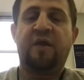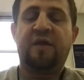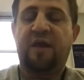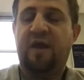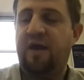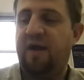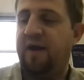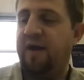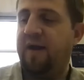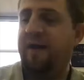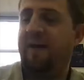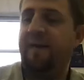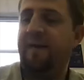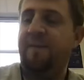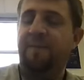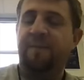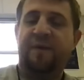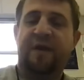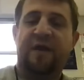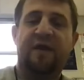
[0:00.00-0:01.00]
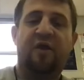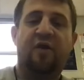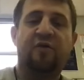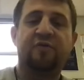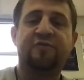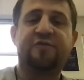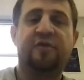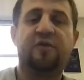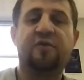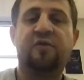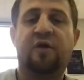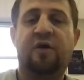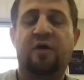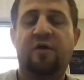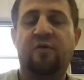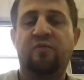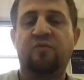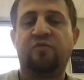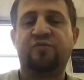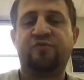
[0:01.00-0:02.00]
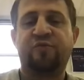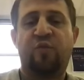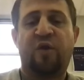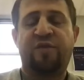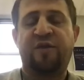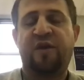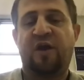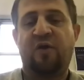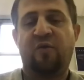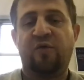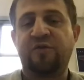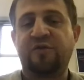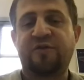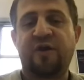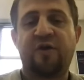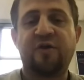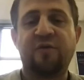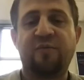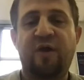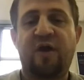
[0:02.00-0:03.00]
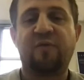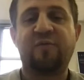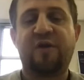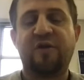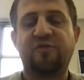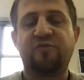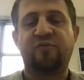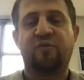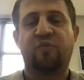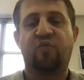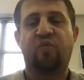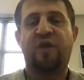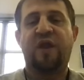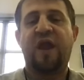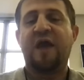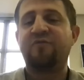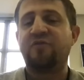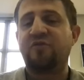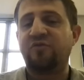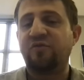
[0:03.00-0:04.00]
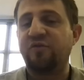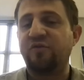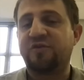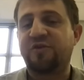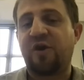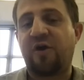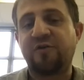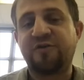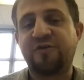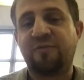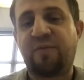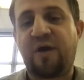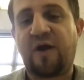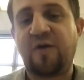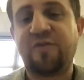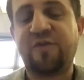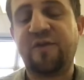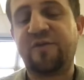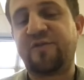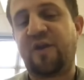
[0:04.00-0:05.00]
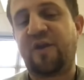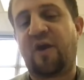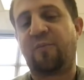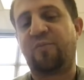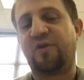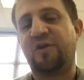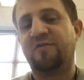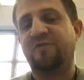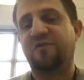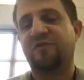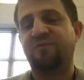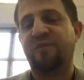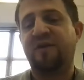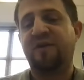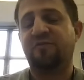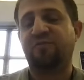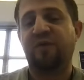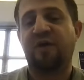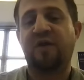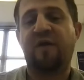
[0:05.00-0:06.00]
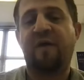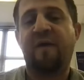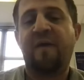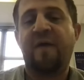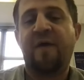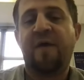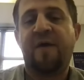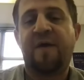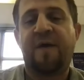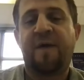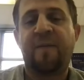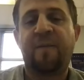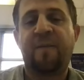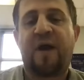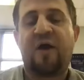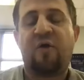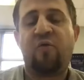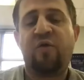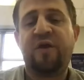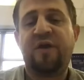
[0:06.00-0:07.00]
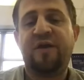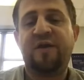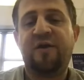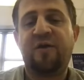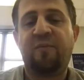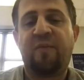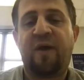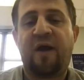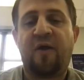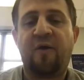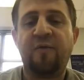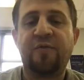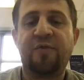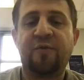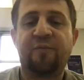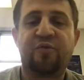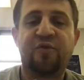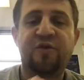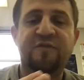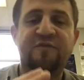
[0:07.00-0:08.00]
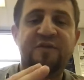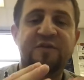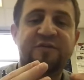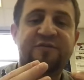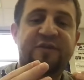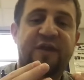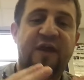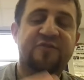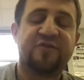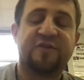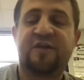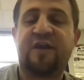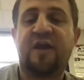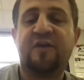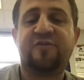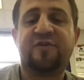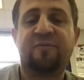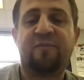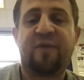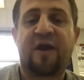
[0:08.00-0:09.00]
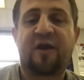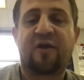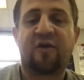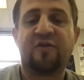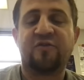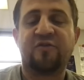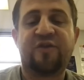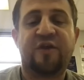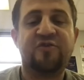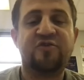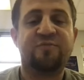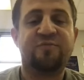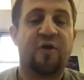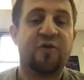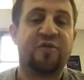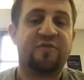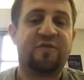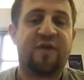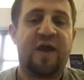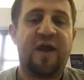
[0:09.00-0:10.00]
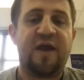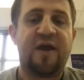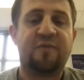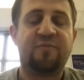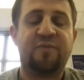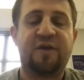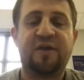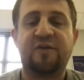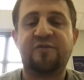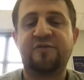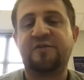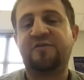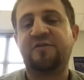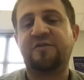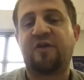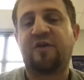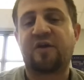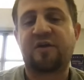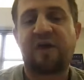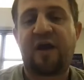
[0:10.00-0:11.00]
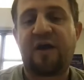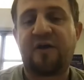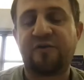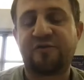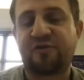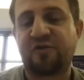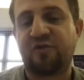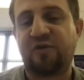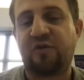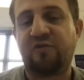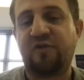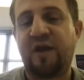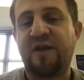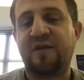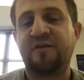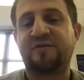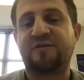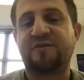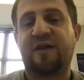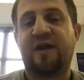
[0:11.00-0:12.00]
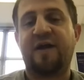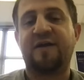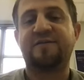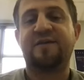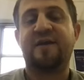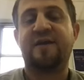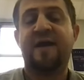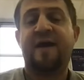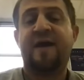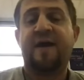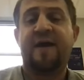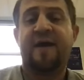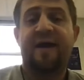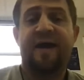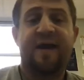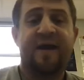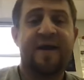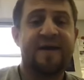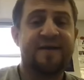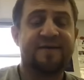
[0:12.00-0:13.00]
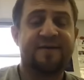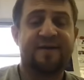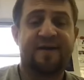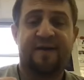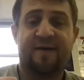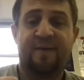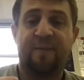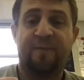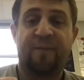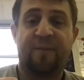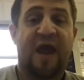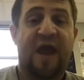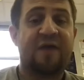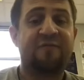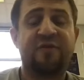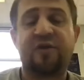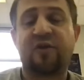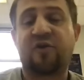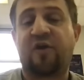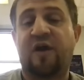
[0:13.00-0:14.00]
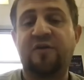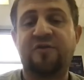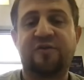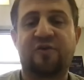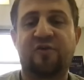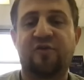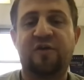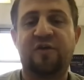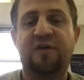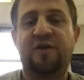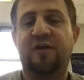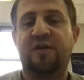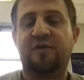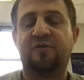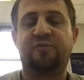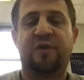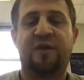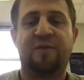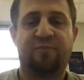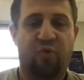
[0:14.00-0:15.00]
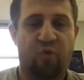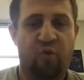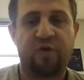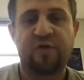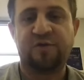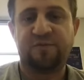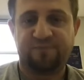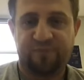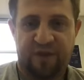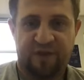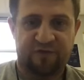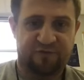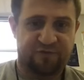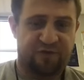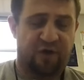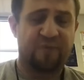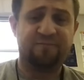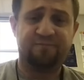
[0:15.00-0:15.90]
Yeah, and also one thing I wanted to talk about, because we haven't really talked about this in our previous meetings, but I want to hear about the previous education backgrounds that you both have had, because this is our college career readiness class, And having a great degree is important in